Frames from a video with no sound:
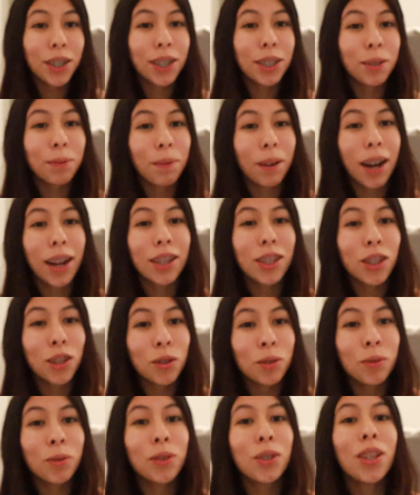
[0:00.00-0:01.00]
is what I
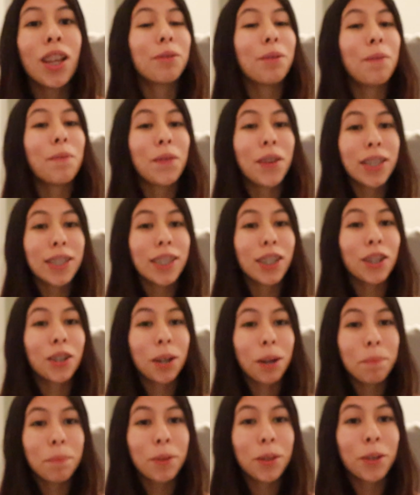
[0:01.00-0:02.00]
use to invest in
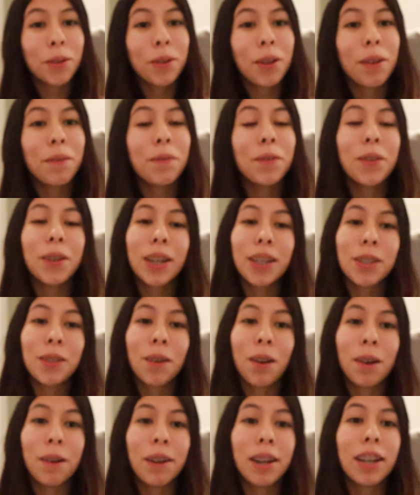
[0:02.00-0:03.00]
crypto. If you guys
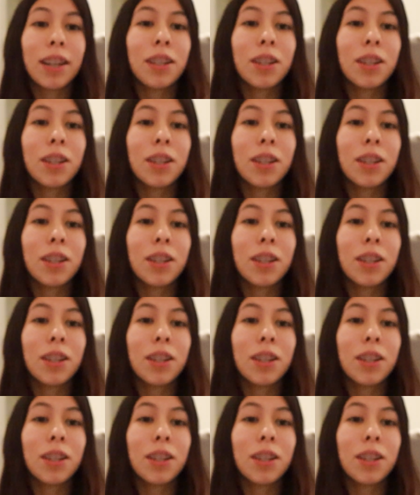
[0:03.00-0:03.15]
don't already